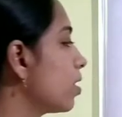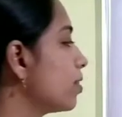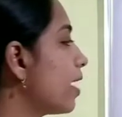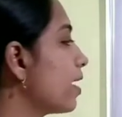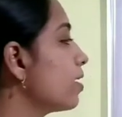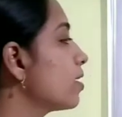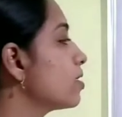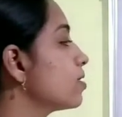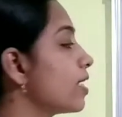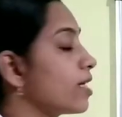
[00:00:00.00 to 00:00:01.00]
Then
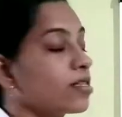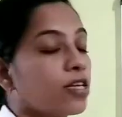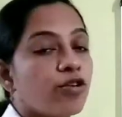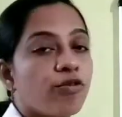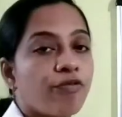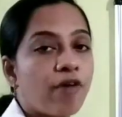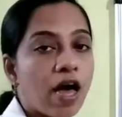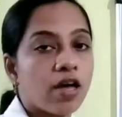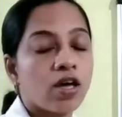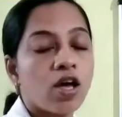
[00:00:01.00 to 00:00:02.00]
6 into
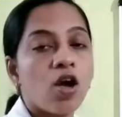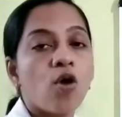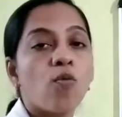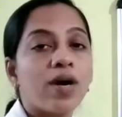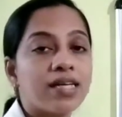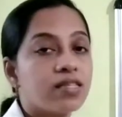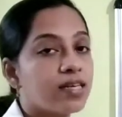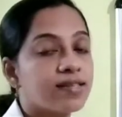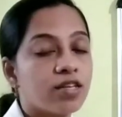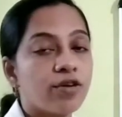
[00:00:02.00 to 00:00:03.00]
5. What is
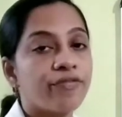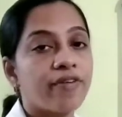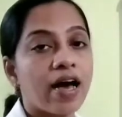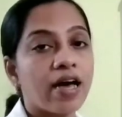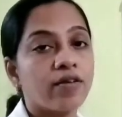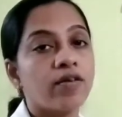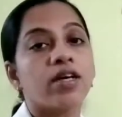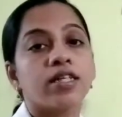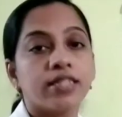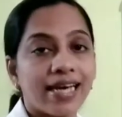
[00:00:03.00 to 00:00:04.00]
6 into 5?
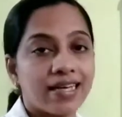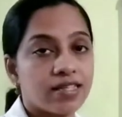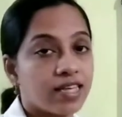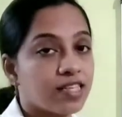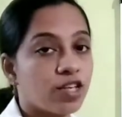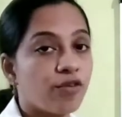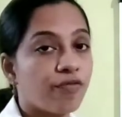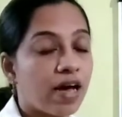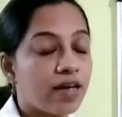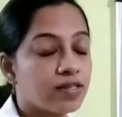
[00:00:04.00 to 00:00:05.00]
Yes, 6 into
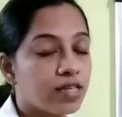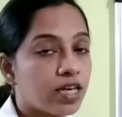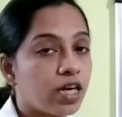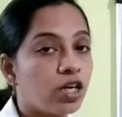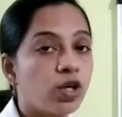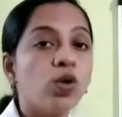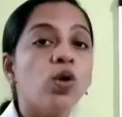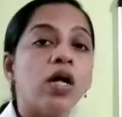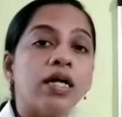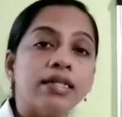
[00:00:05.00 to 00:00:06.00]
5 is equal
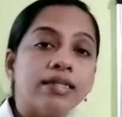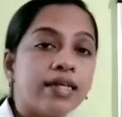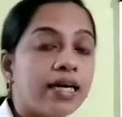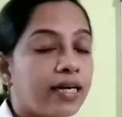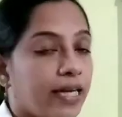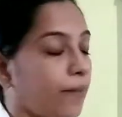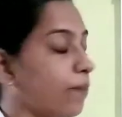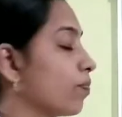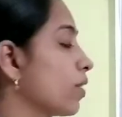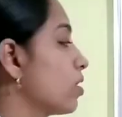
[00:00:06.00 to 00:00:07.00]
to 30.
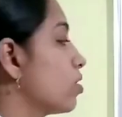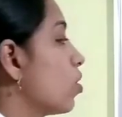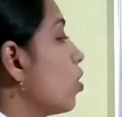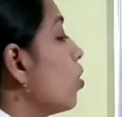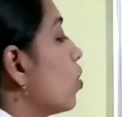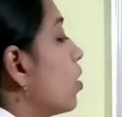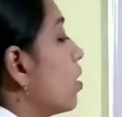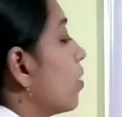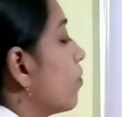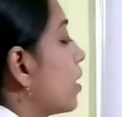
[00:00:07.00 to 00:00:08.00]
So,
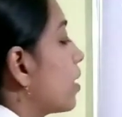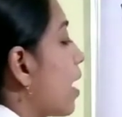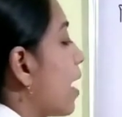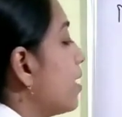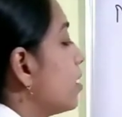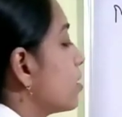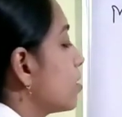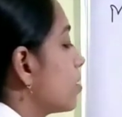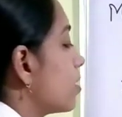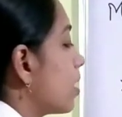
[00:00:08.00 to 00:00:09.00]
we write
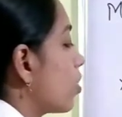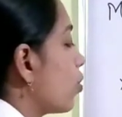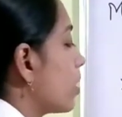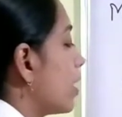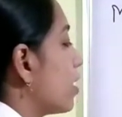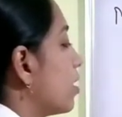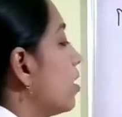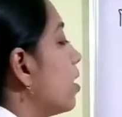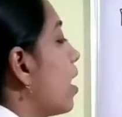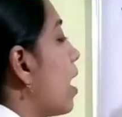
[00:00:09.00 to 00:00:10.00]
0
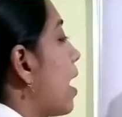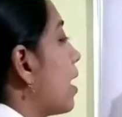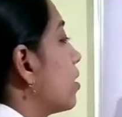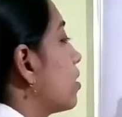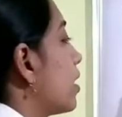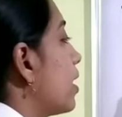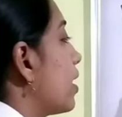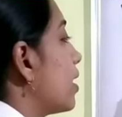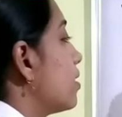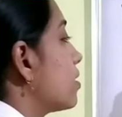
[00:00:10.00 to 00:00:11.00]
here and 3
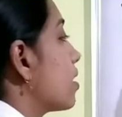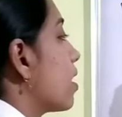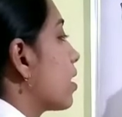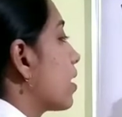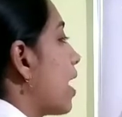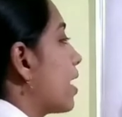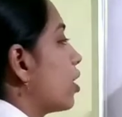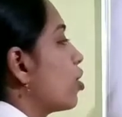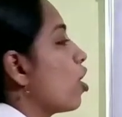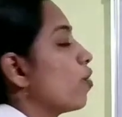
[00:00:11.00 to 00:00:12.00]
is
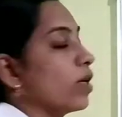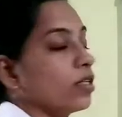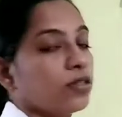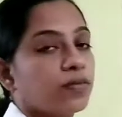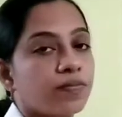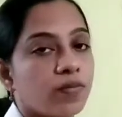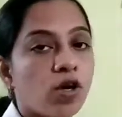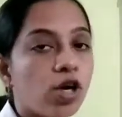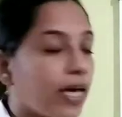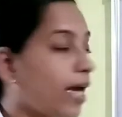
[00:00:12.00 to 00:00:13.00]
carried over.
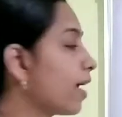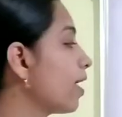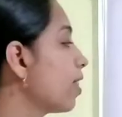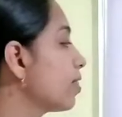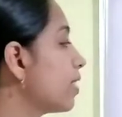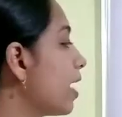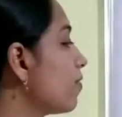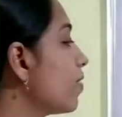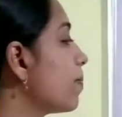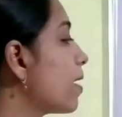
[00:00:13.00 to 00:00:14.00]
Okay,
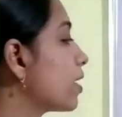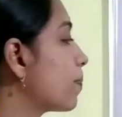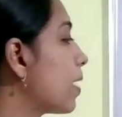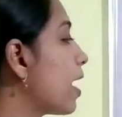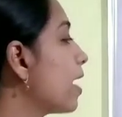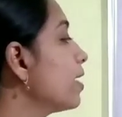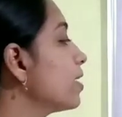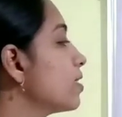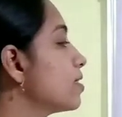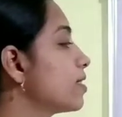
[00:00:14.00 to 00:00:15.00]
then we multiply
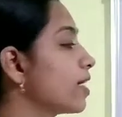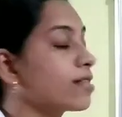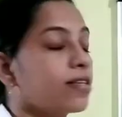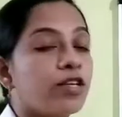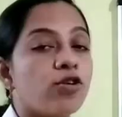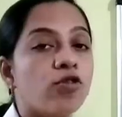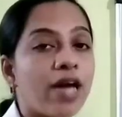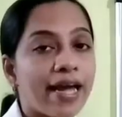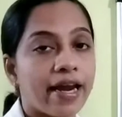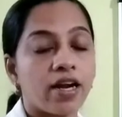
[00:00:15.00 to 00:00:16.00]
6 into
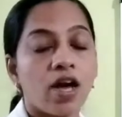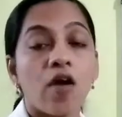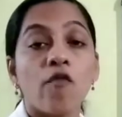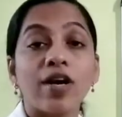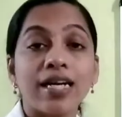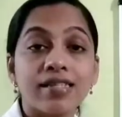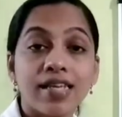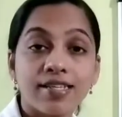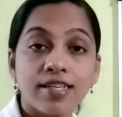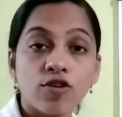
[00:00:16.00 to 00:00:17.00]
9. What is
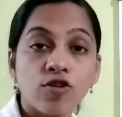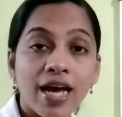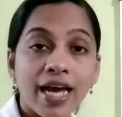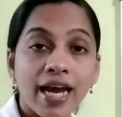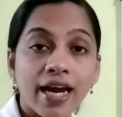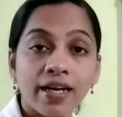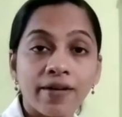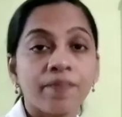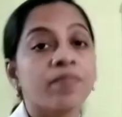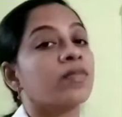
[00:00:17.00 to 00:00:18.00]
6 into
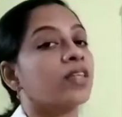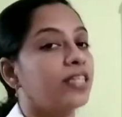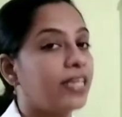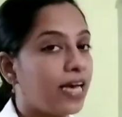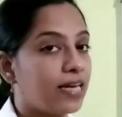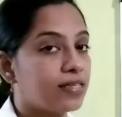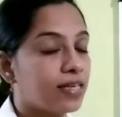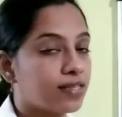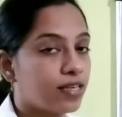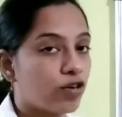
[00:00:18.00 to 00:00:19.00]
9? Yes,
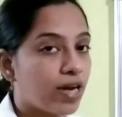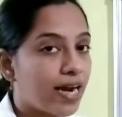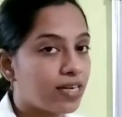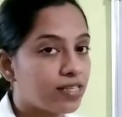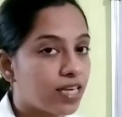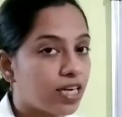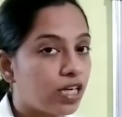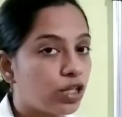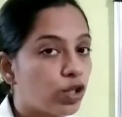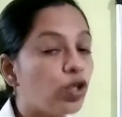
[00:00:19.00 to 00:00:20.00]
6 into 9 is
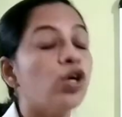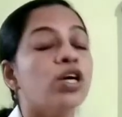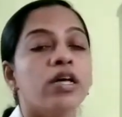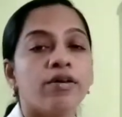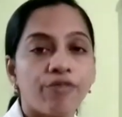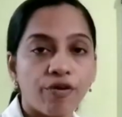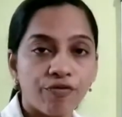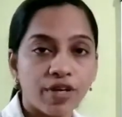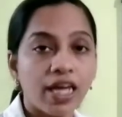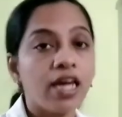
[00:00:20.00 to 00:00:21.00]
equal to
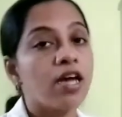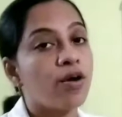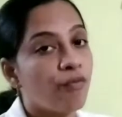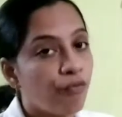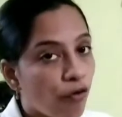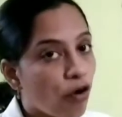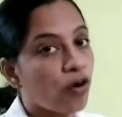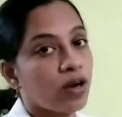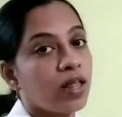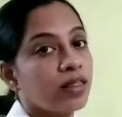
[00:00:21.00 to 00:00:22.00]

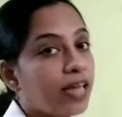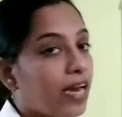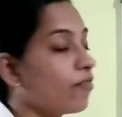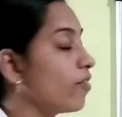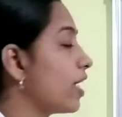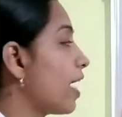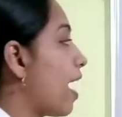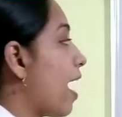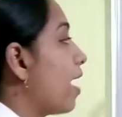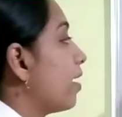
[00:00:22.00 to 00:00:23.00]
54. Then we
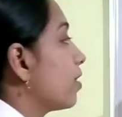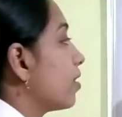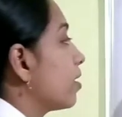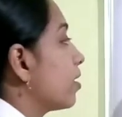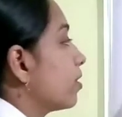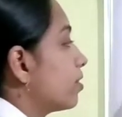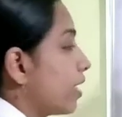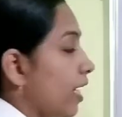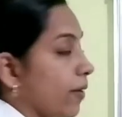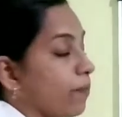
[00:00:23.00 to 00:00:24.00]
add
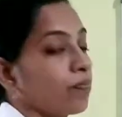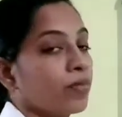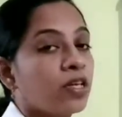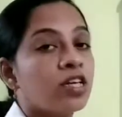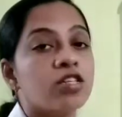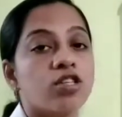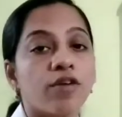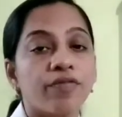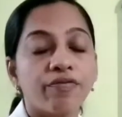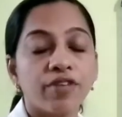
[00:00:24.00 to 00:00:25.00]
3.
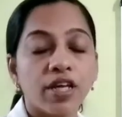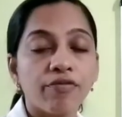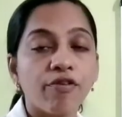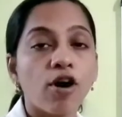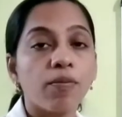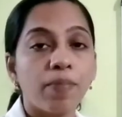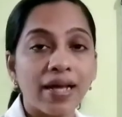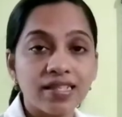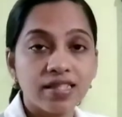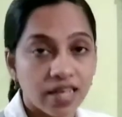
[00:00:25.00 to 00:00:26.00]
So, 54
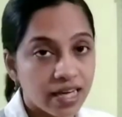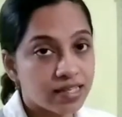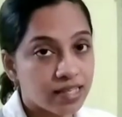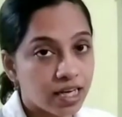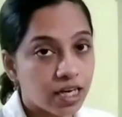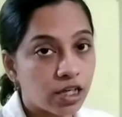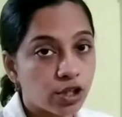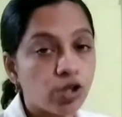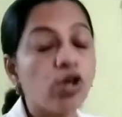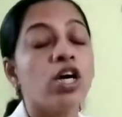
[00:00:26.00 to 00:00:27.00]
plus 3 is equal
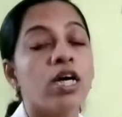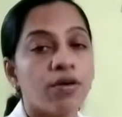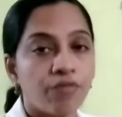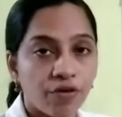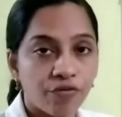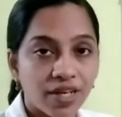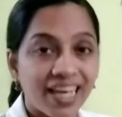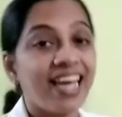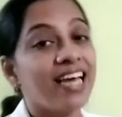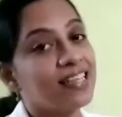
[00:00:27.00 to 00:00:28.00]
to
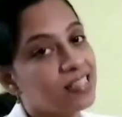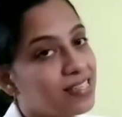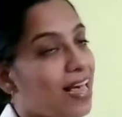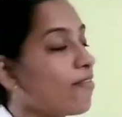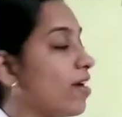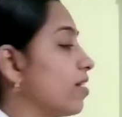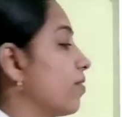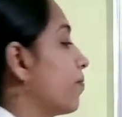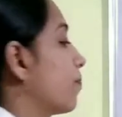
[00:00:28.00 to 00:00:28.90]
57.